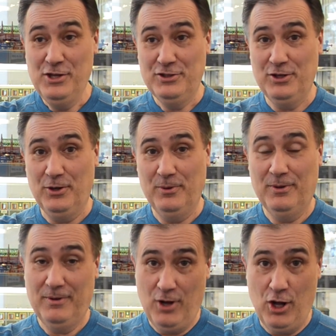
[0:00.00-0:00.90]
So
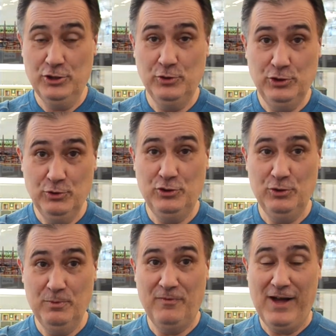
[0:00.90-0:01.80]
all you
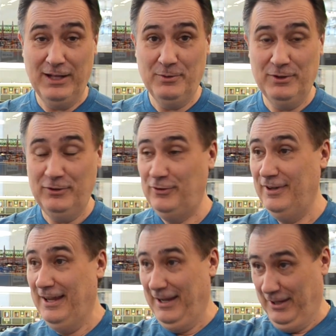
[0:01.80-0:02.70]
YouTube followers,
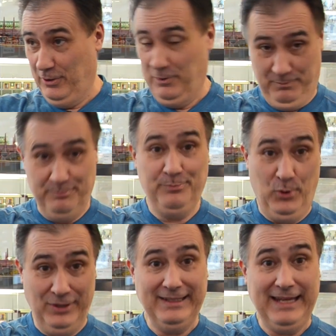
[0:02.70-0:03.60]

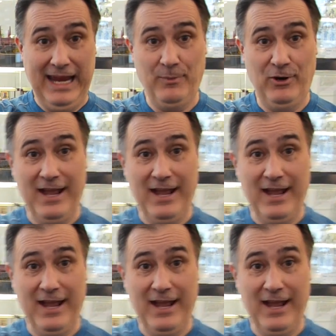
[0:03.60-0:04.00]
point the camera at